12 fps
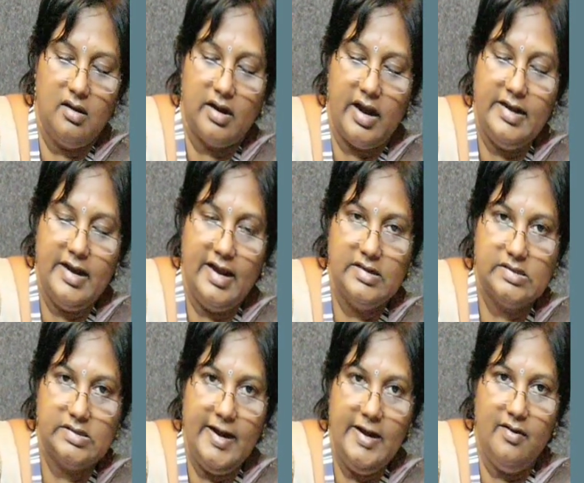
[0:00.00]
right hand
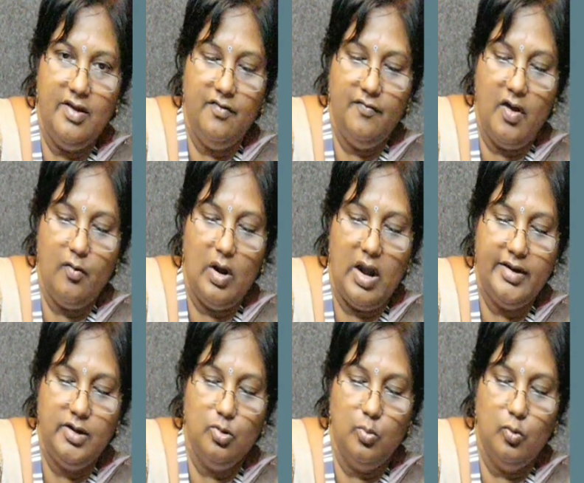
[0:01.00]
side, if I would
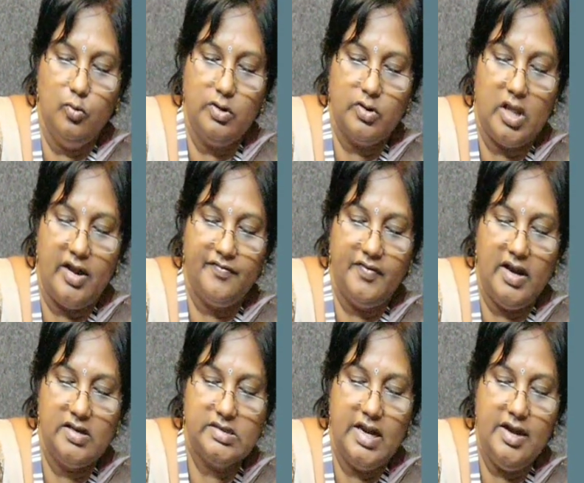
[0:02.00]
like to move to the left
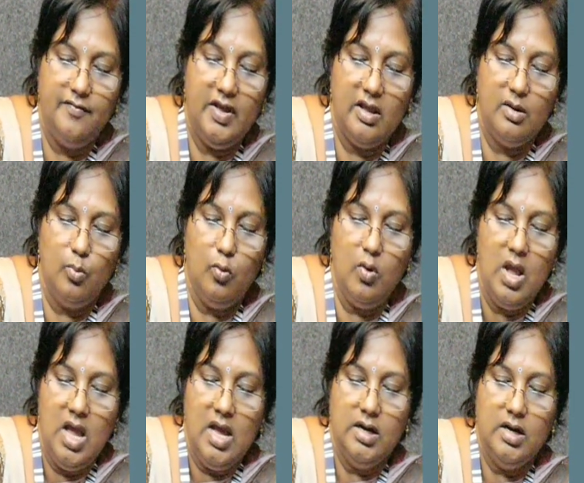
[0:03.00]
hand side, we can move
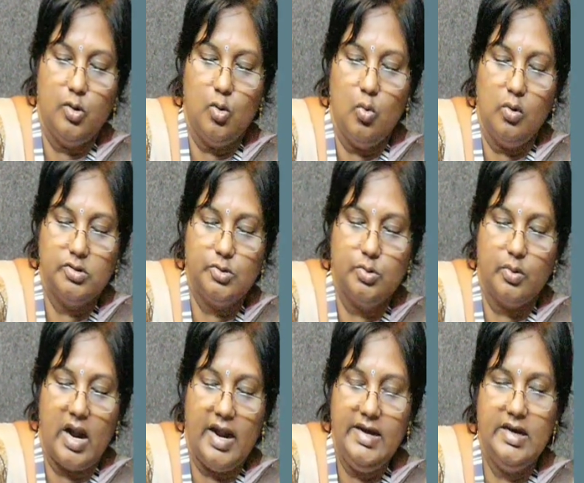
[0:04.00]
towards to
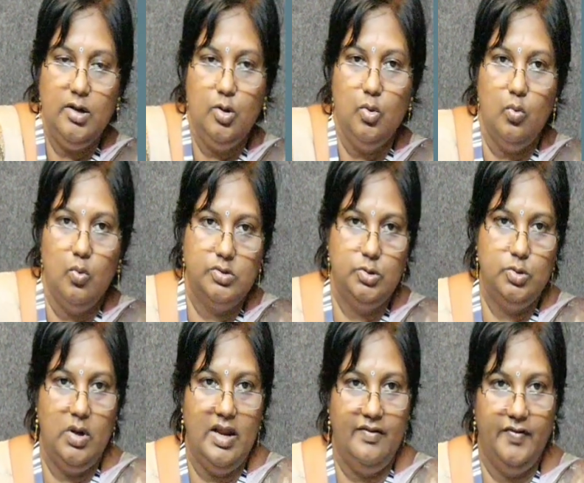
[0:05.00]
right and towards to
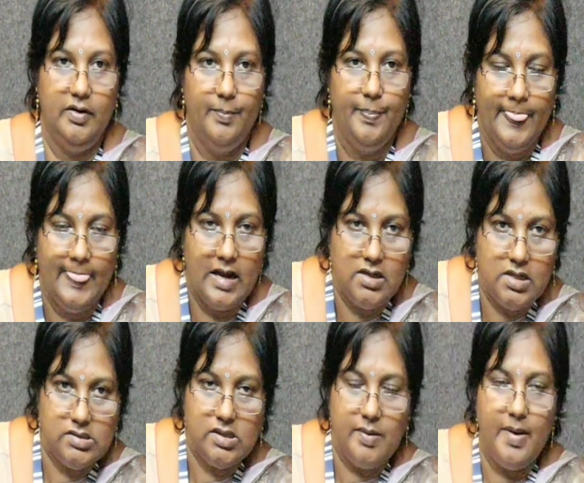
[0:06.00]
left. That
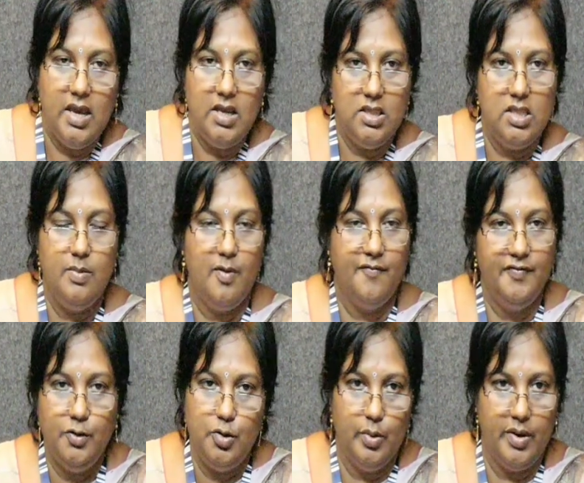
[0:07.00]
is the main theme of the
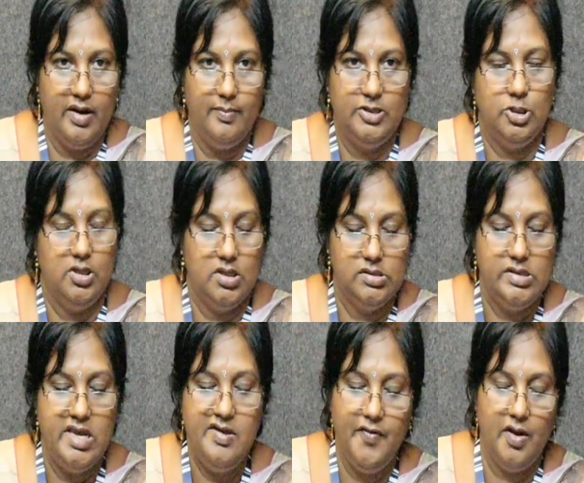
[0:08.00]
Turing machine. The
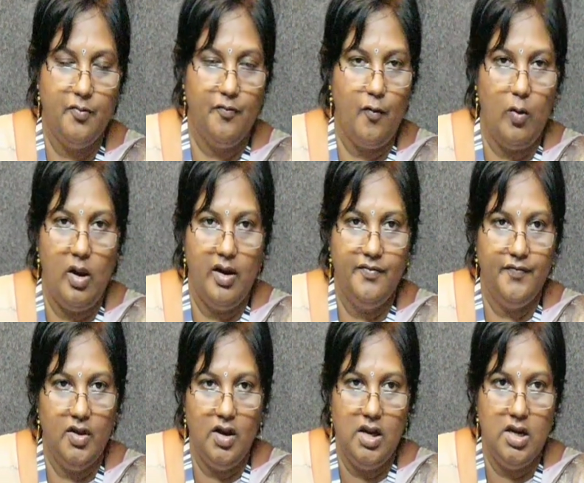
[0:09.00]
same we are following for
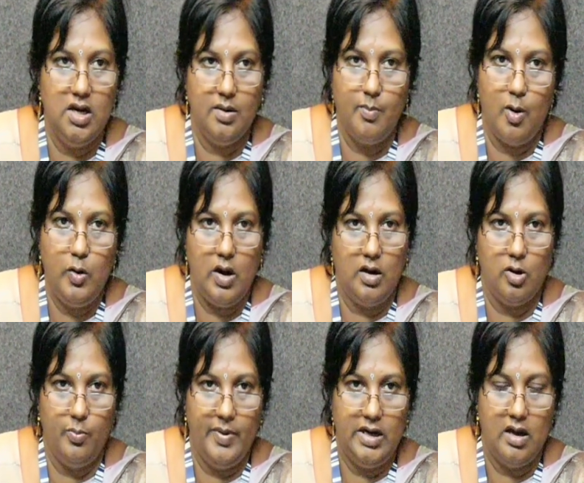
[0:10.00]
the linear bound
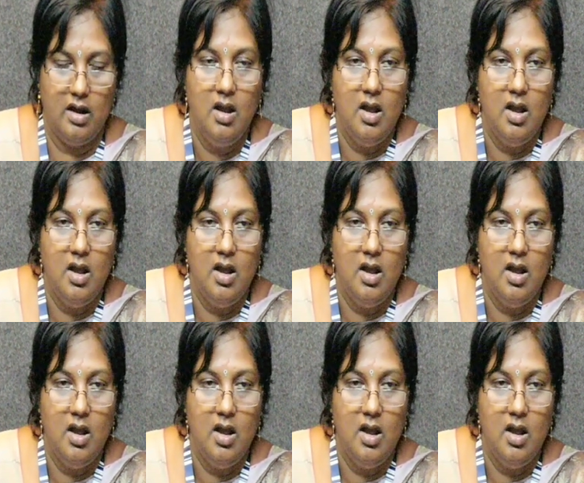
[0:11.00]
automata,